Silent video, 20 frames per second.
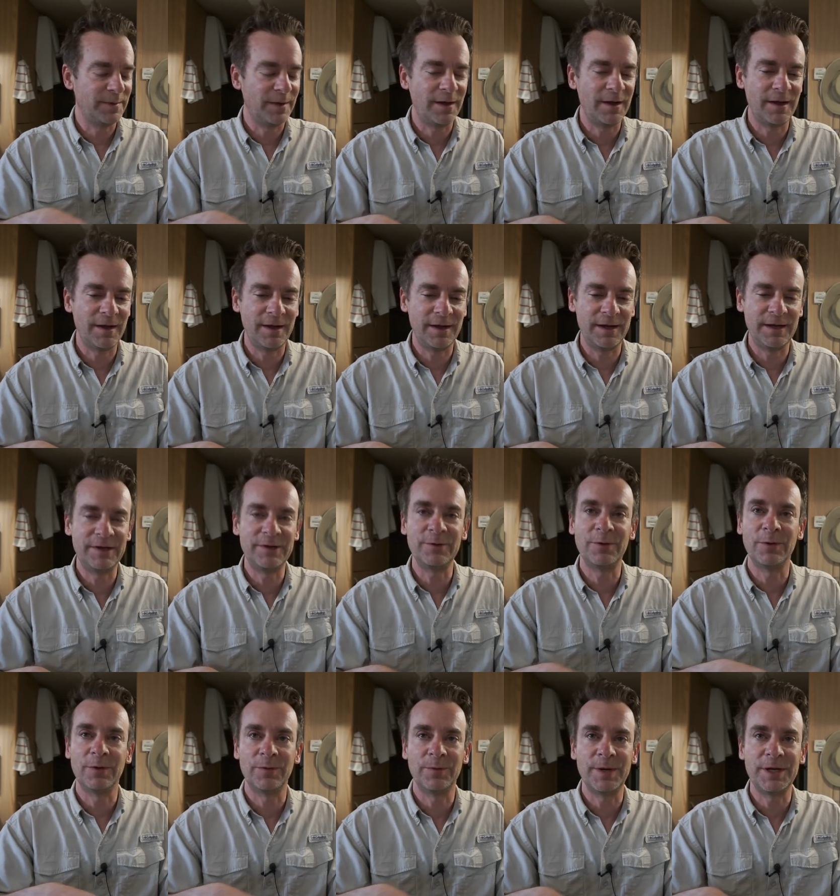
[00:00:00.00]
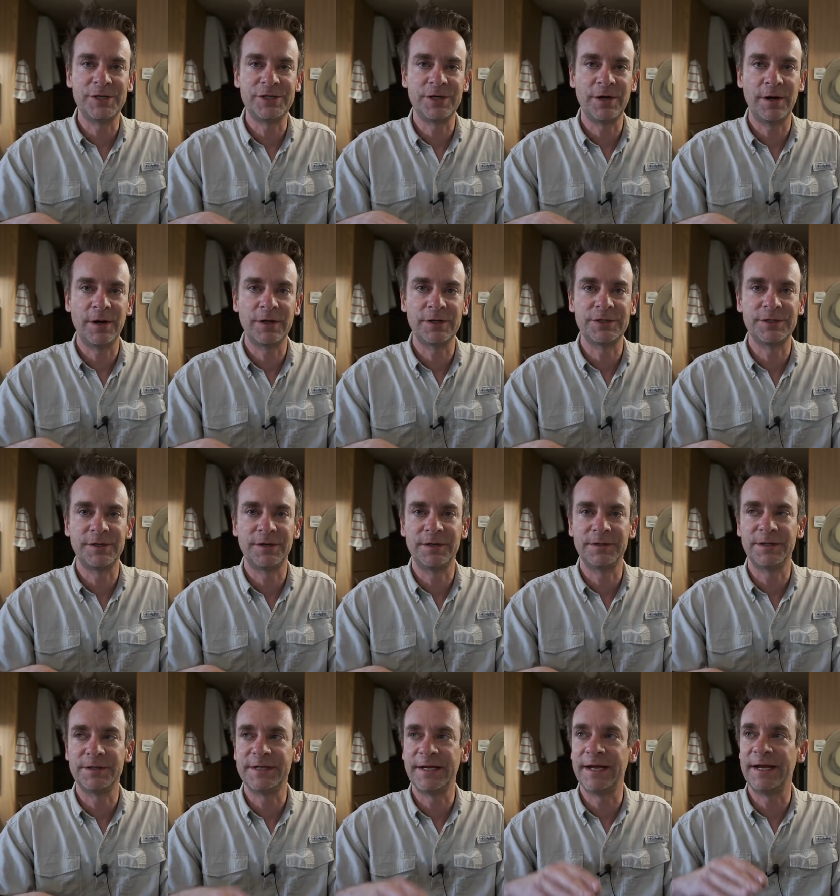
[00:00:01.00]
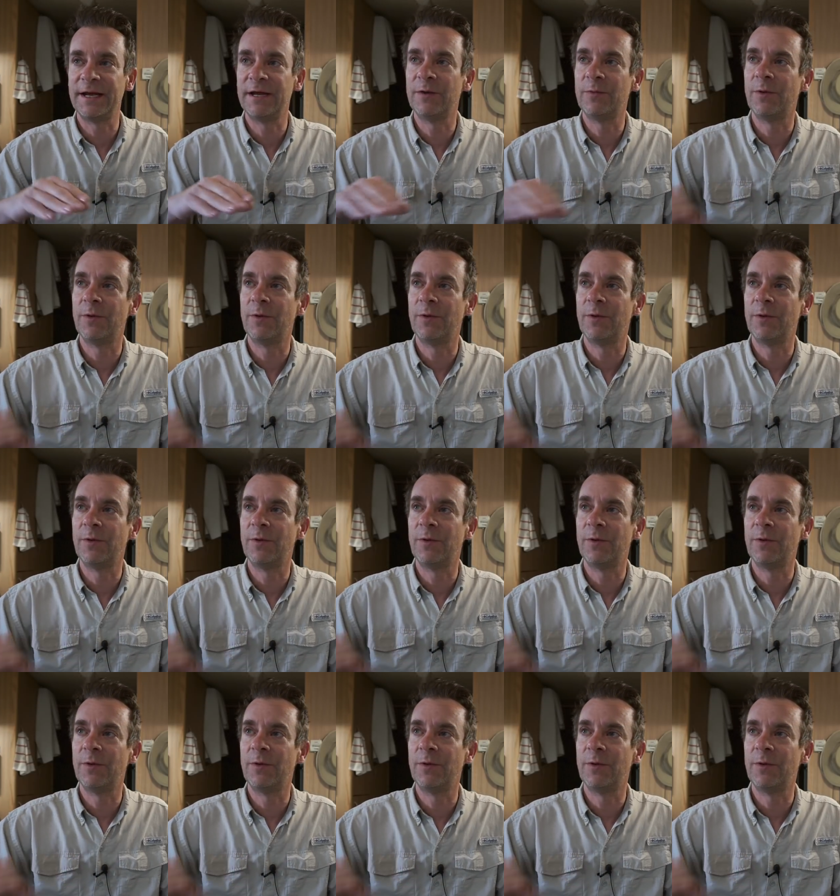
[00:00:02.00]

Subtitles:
behind or recharge during the day